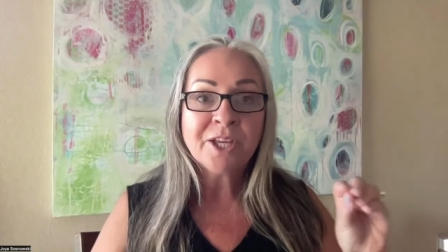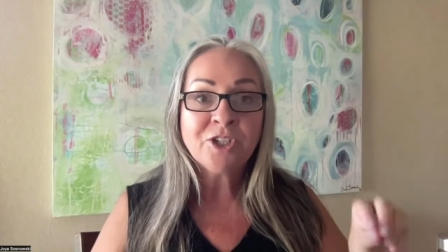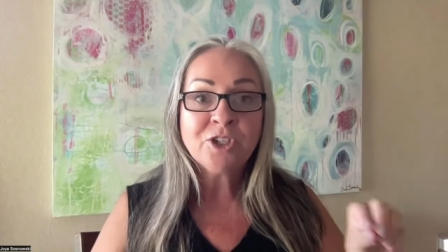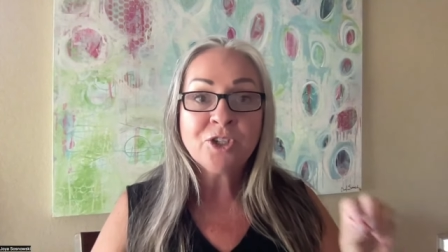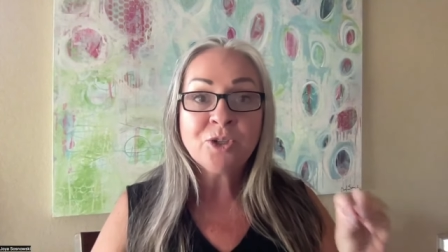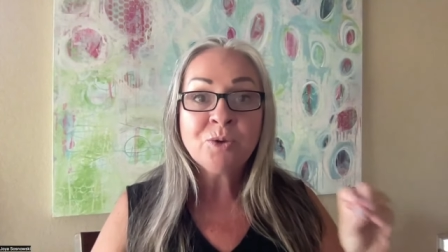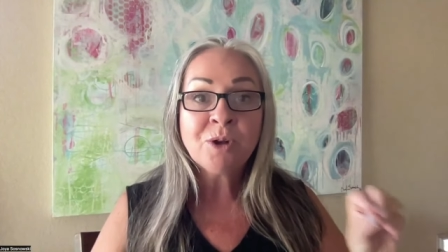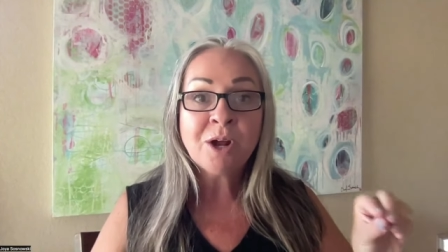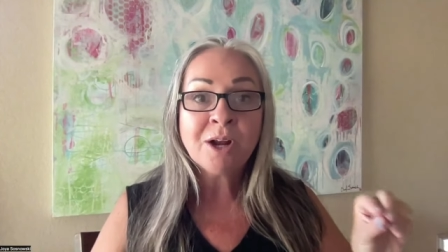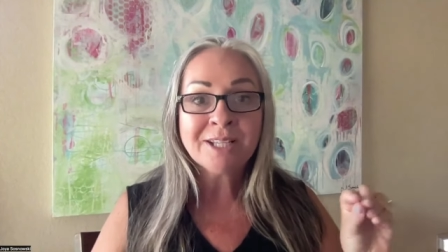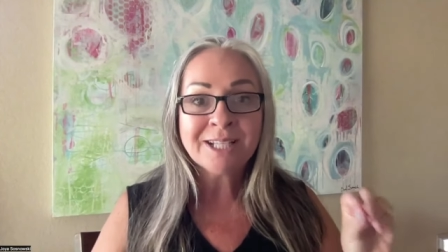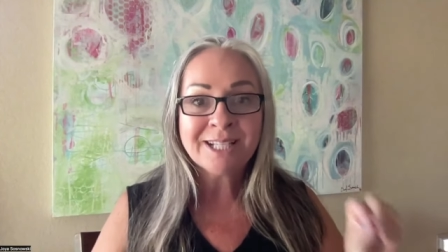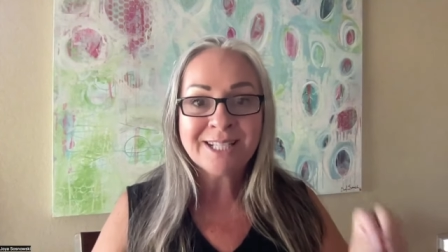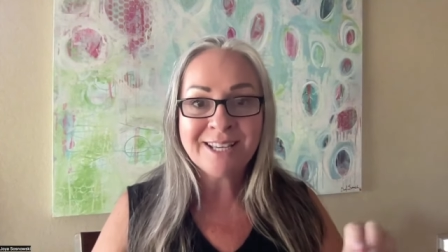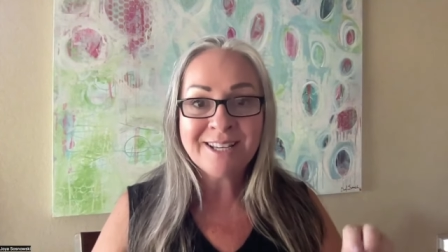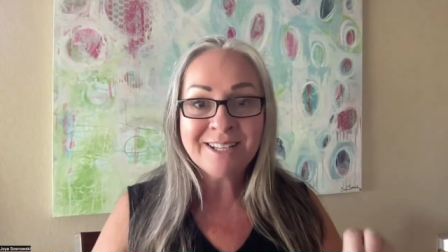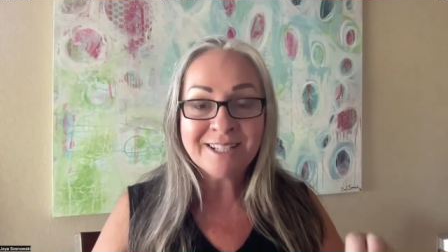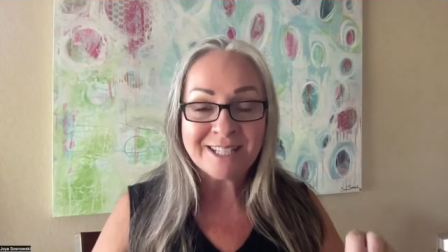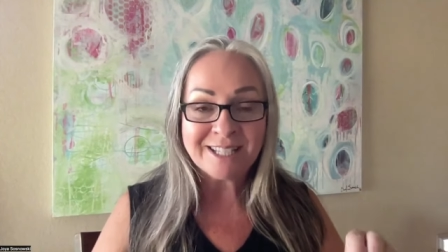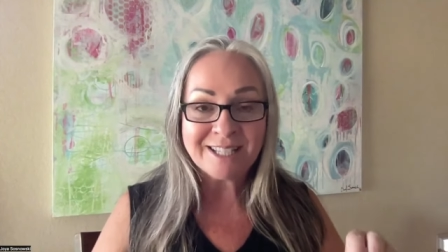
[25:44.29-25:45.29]
They do not
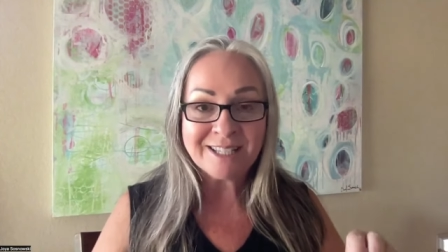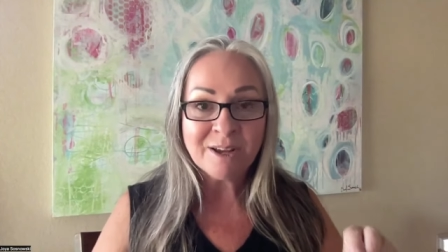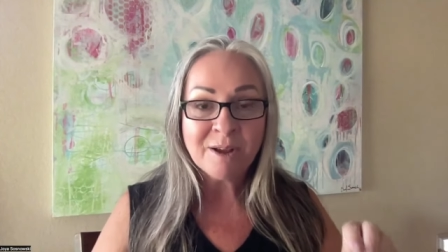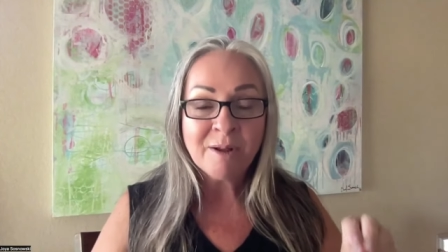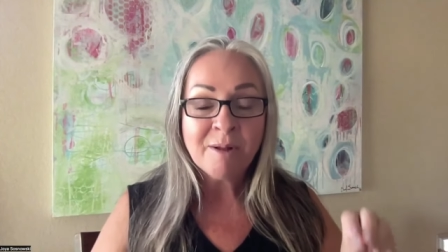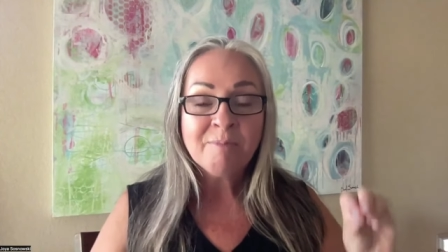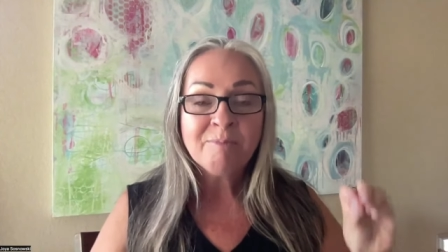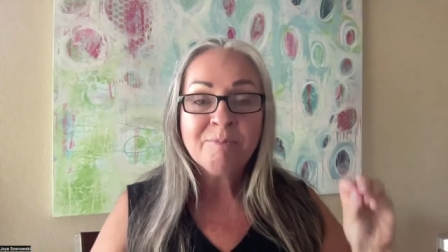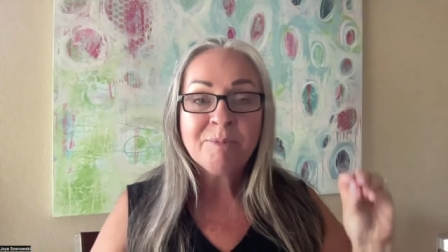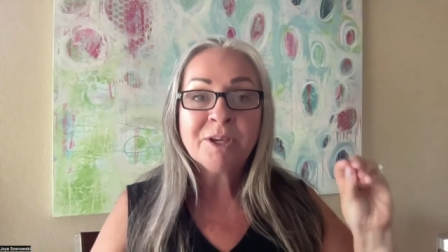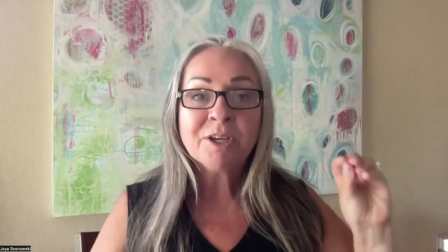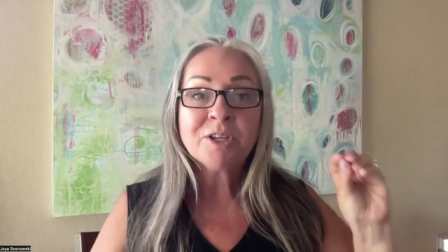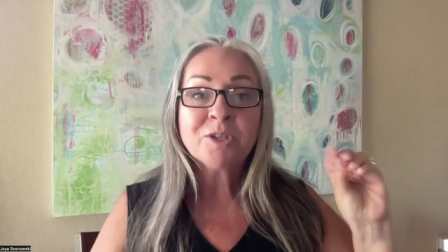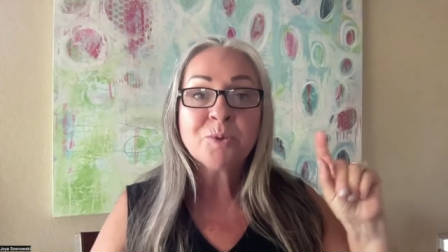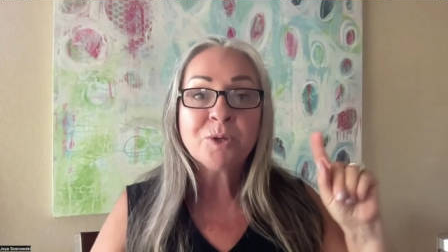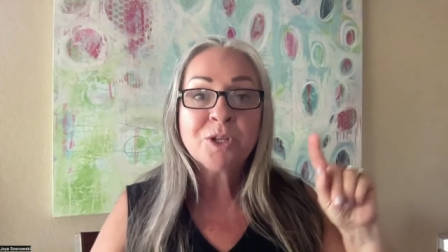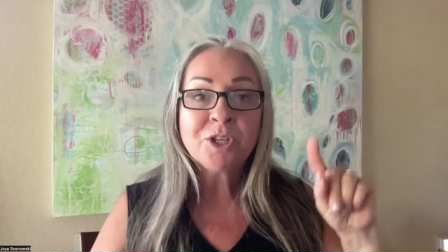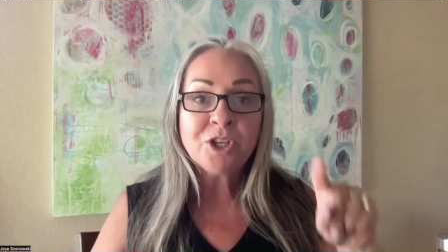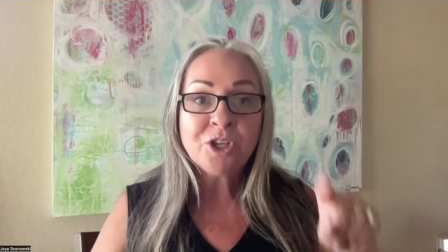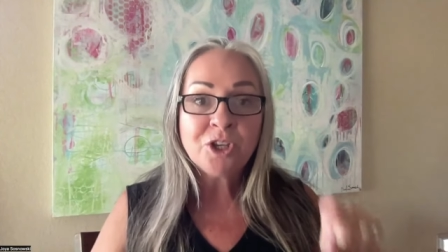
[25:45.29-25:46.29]
exist
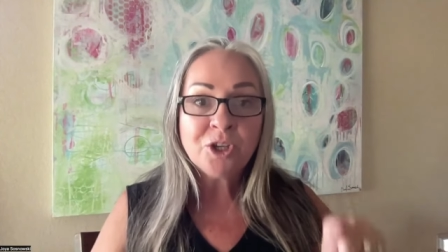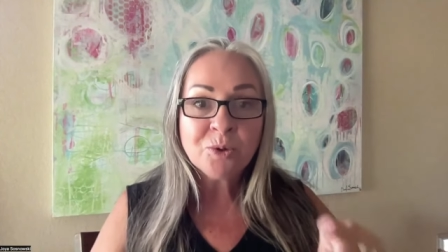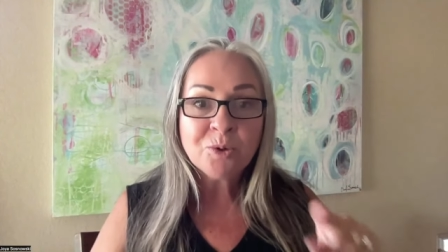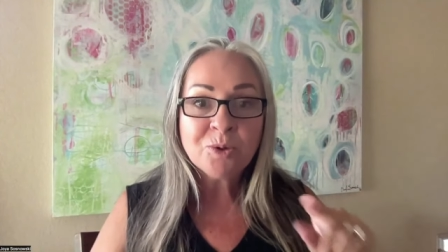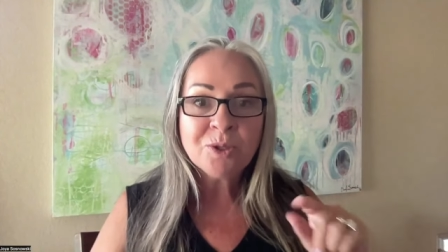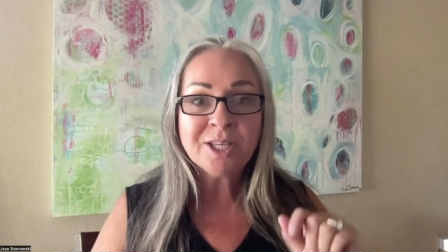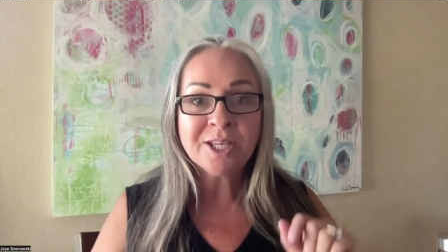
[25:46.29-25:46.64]
because when you